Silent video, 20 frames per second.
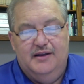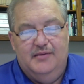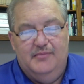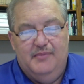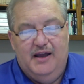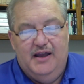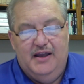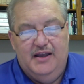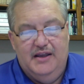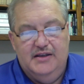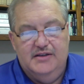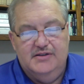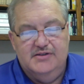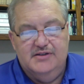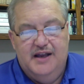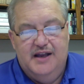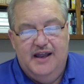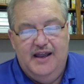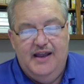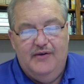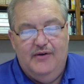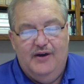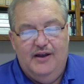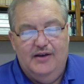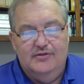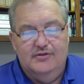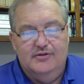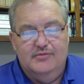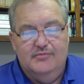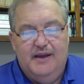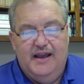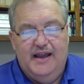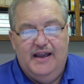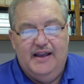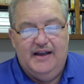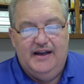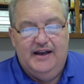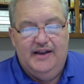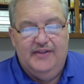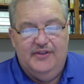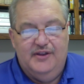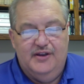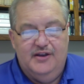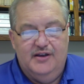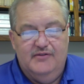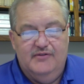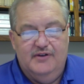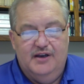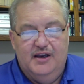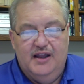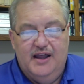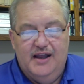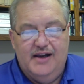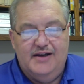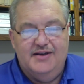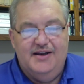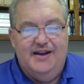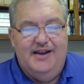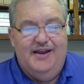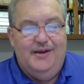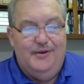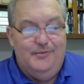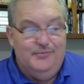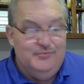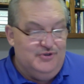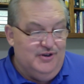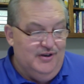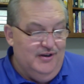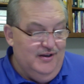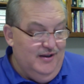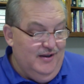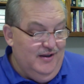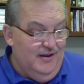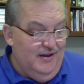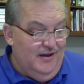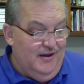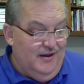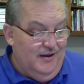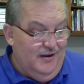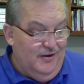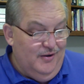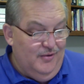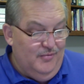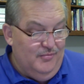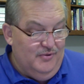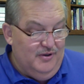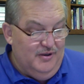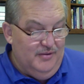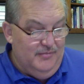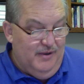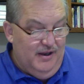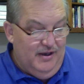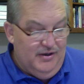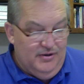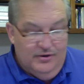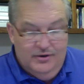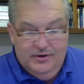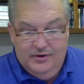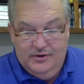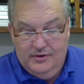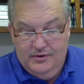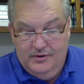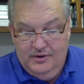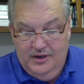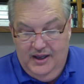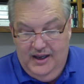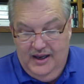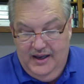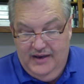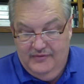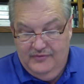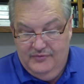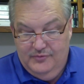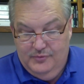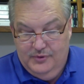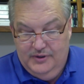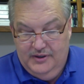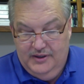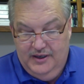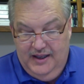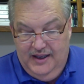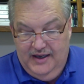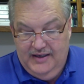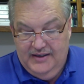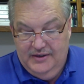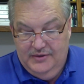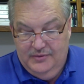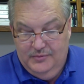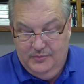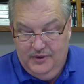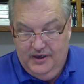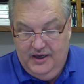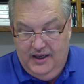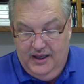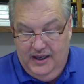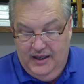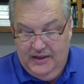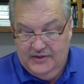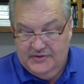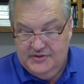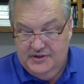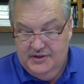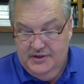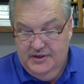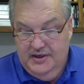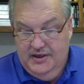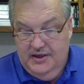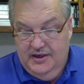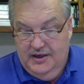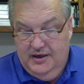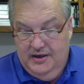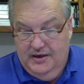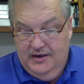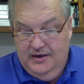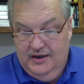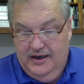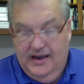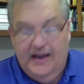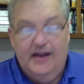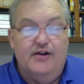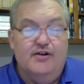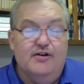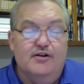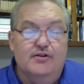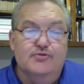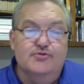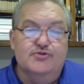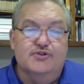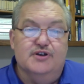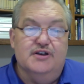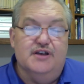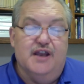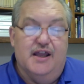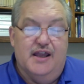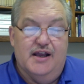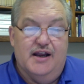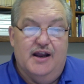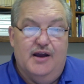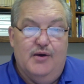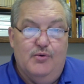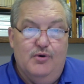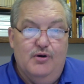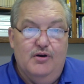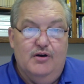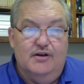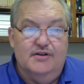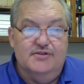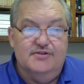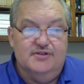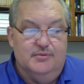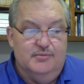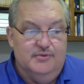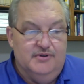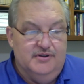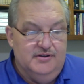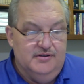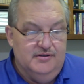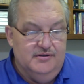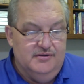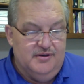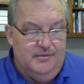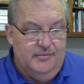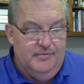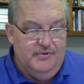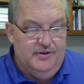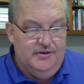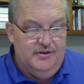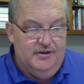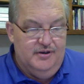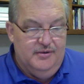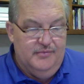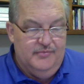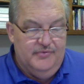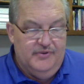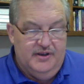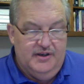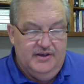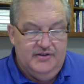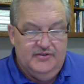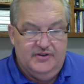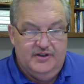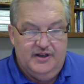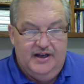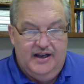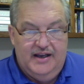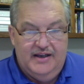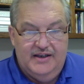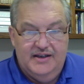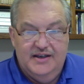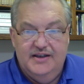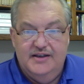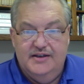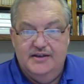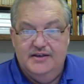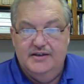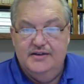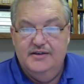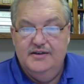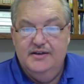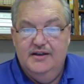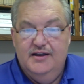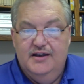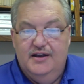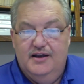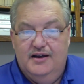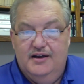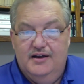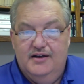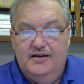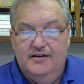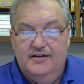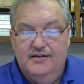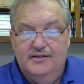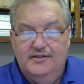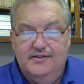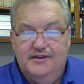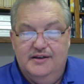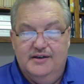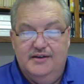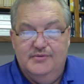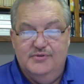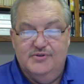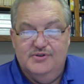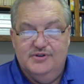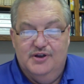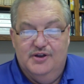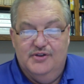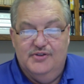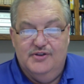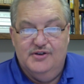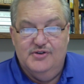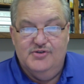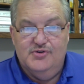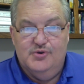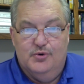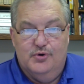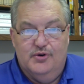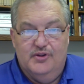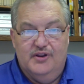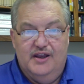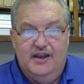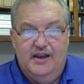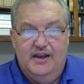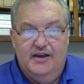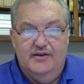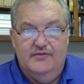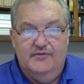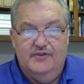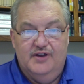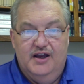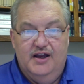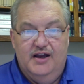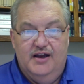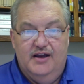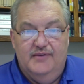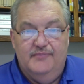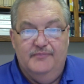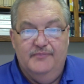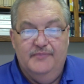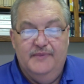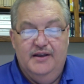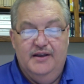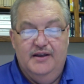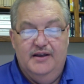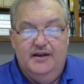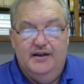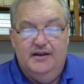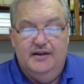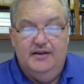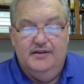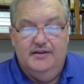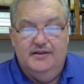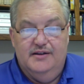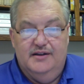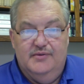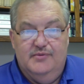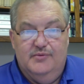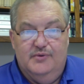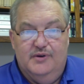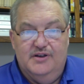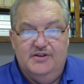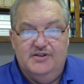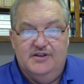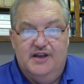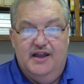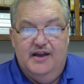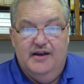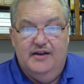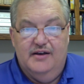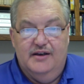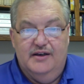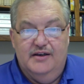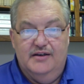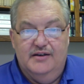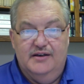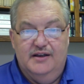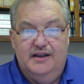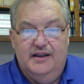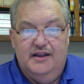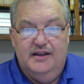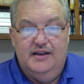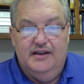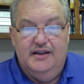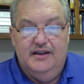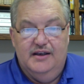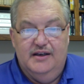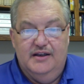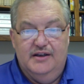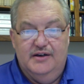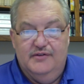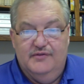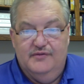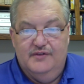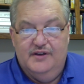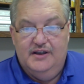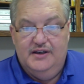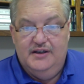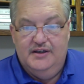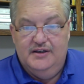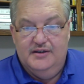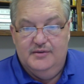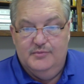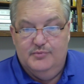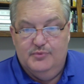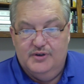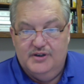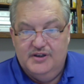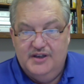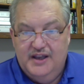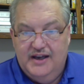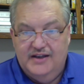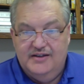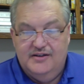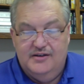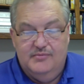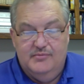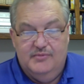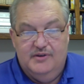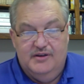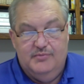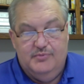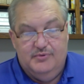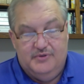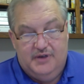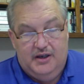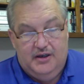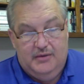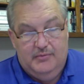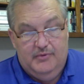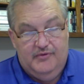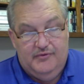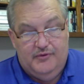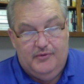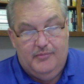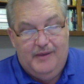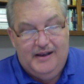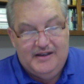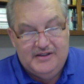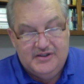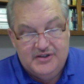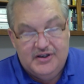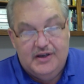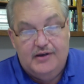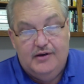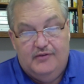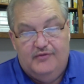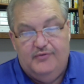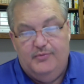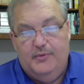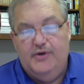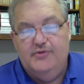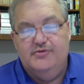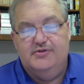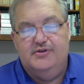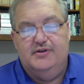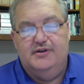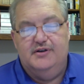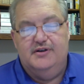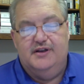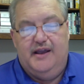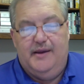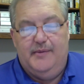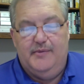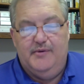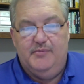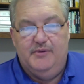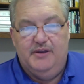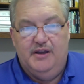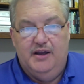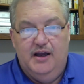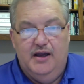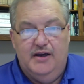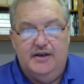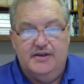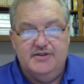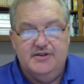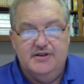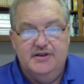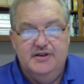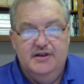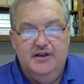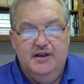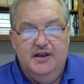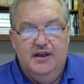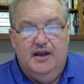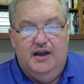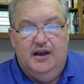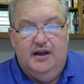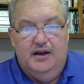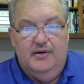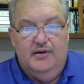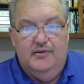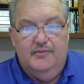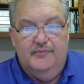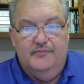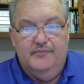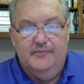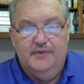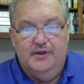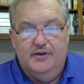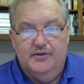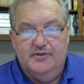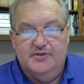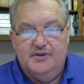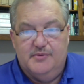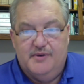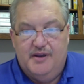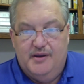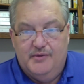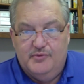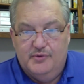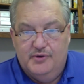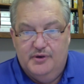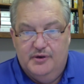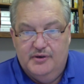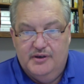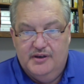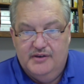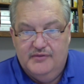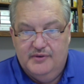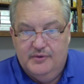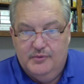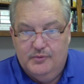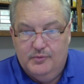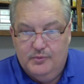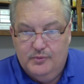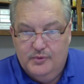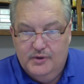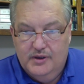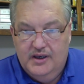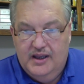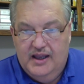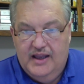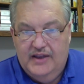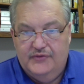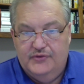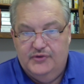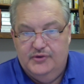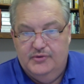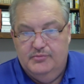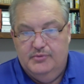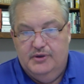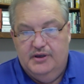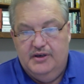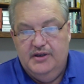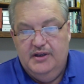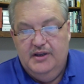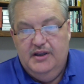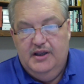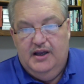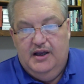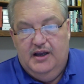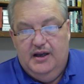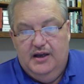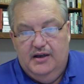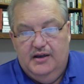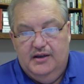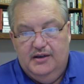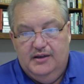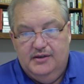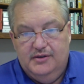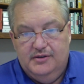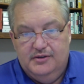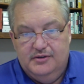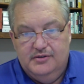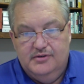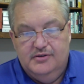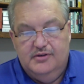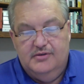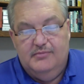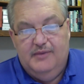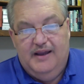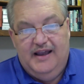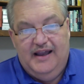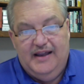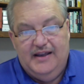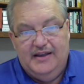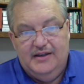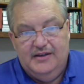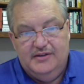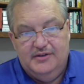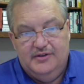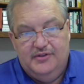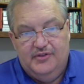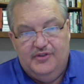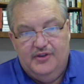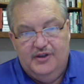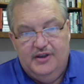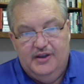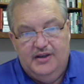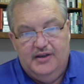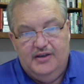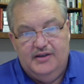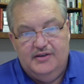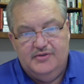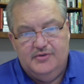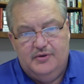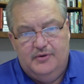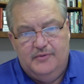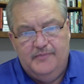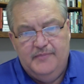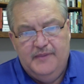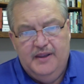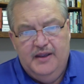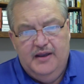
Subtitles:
my age now, I look back and I think of a lot of times in my younger life when I didn't realize how close to dead I was, some of the dumb things that I did, that it was nothing short of the hand of God that reached down and intervened and protected me from myself most of the time, to be honest. Sometimes we don't even realize it, but to look back and to think. And so